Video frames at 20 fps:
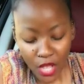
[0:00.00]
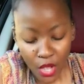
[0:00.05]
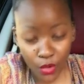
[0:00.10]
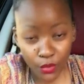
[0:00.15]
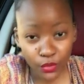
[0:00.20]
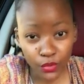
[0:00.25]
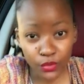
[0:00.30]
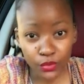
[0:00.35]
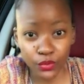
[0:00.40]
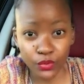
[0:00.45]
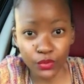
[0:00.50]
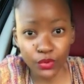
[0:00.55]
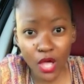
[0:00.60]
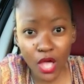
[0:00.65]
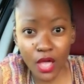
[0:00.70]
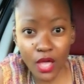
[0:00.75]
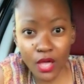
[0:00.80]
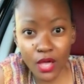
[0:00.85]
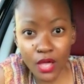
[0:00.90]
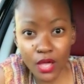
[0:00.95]
Whoa,
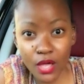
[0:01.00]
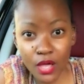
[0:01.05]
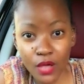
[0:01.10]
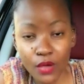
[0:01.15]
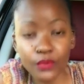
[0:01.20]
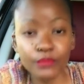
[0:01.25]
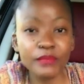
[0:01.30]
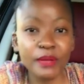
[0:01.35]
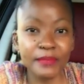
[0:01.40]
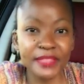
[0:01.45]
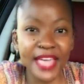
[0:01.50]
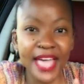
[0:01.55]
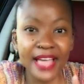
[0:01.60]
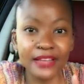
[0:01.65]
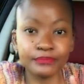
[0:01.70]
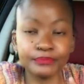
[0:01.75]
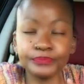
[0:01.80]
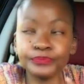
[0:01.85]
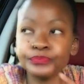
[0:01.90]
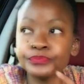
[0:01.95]
oh, remember
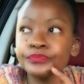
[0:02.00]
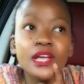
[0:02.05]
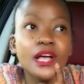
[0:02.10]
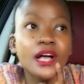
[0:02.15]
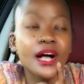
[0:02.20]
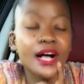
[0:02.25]
that? Mm.